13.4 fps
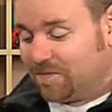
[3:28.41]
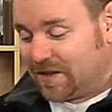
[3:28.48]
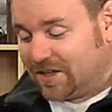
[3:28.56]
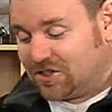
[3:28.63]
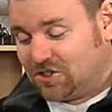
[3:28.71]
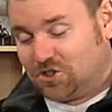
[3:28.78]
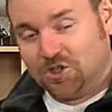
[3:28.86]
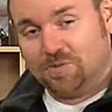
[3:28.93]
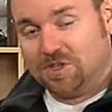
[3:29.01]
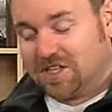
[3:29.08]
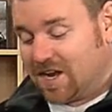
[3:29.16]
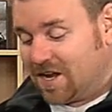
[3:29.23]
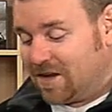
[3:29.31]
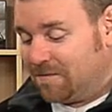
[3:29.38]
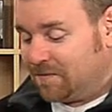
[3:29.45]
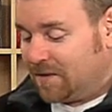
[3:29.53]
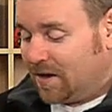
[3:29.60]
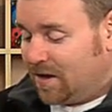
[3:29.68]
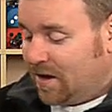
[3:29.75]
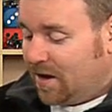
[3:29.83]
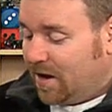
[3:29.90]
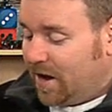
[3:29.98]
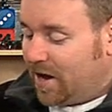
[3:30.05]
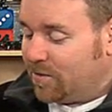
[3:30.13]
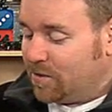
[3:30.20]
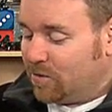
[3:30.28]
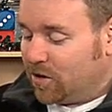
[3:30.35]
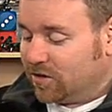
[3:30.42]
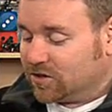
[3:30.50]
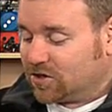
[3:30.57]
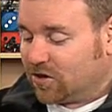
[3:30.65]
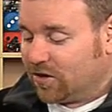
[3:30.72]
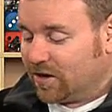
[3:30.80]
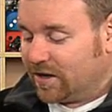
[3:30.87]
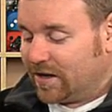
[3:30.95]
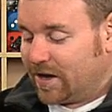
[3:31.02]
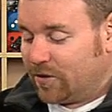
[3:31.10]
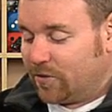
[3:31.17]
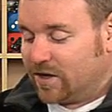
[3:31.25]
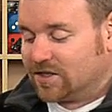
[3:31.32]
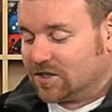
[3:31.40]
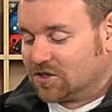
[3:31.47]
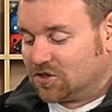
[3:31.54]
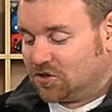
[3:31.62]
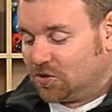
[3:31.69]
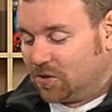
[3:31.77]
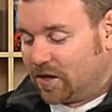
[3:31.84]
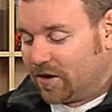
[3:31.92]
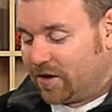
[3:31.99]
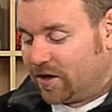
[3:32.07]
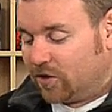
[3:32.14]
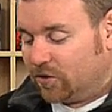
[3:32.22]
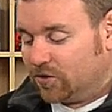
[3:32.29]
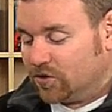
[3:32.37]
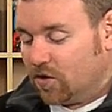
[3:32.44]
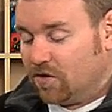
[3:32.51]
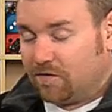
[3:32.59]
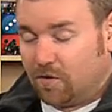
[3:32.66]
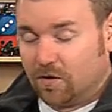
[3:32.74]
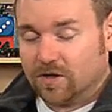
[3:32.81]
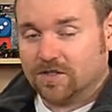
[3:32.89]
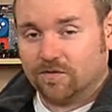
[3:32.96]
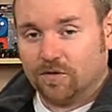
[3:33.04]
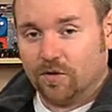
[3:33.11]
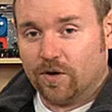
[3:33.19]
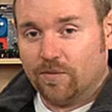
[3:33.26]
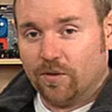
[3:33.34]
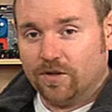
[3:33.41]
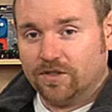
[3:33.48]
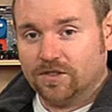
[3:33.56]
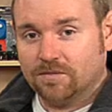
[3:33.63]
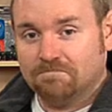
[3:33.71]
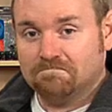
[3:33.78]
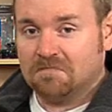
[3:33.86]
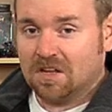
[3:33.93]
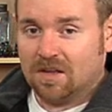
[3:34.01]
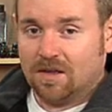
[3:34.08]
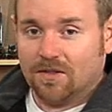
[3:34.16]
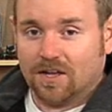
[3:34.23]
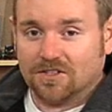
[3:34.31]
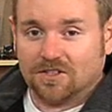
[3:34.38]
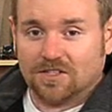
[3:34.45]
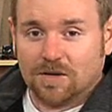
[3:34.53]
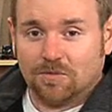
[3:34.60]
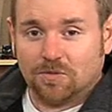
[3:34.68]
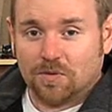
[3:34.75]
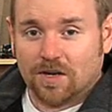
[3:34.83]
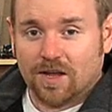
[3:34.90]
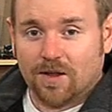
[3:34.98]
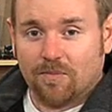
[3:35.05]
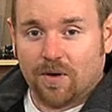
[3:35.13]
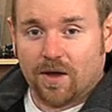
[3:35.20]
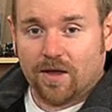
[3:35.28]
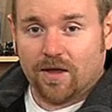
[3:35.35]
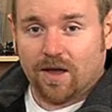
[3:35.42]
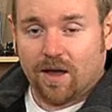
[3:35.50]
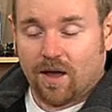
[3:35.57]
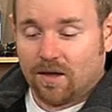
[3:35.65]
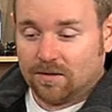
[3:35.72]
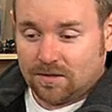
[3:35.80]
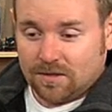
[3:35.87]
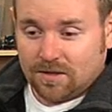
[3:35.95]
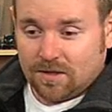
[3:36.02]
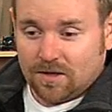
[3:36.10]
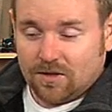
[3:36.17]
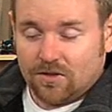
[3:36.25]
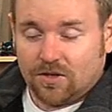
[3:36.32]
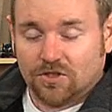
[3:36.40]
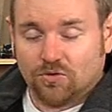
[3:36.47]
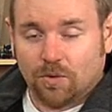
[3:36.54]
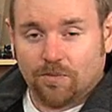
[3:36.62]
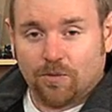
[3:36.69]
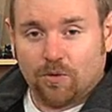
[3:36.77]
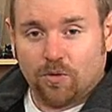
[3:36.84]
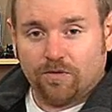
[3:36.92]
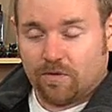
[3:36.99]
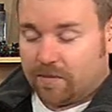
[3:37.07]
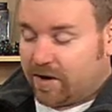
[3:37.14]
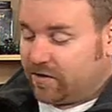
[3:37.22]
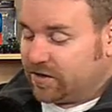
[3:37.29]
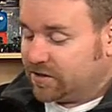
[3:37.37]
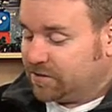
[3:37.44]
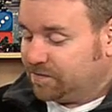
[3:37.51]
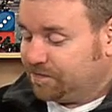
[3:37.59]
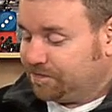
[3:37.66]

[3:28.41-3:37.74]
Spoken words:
It's Judgment Day. Enemy models currently in Reznik's control area lose all focus and fury points. That's the same as being hit by the Disruptor Bolt from Eris.